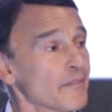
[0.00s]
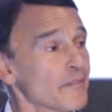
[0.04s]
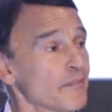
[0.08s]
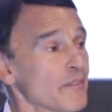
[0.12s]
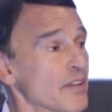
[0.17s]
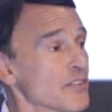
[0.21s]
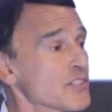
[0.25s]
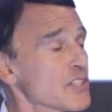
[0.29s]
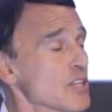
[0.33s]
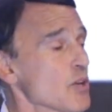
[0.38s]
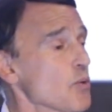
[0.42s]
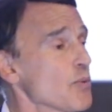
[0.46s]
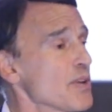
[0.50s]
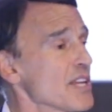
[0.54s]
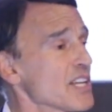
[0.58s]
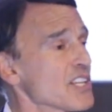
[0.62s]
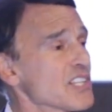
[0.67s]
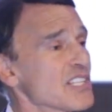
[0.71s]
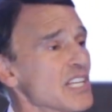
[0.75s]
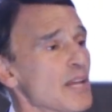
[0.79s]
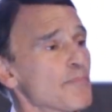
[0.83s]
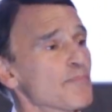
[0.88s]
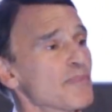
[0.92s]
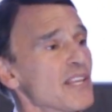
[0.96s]
Until we
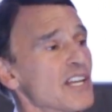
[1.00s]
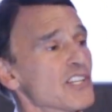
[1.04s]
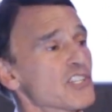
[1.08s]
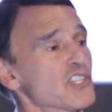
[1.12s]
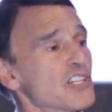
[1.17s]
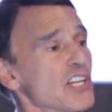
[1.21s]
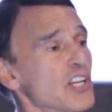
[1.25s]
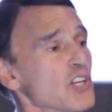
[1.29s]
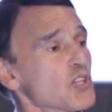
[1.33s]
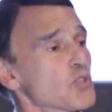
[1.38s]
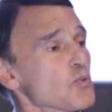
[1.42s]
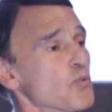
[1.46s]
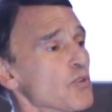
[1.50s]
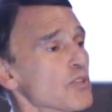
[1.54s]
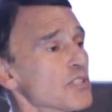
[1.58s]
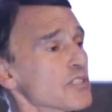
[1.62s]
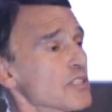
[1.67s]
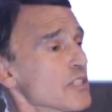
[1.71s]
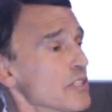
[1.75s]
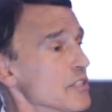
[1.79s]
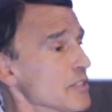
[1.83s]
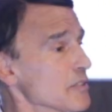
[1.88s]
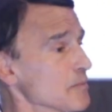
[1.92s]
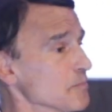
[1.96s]
accept that, change won't
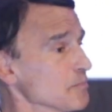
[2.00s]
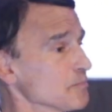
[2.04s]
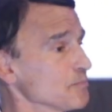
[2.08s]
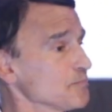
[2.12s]
occur.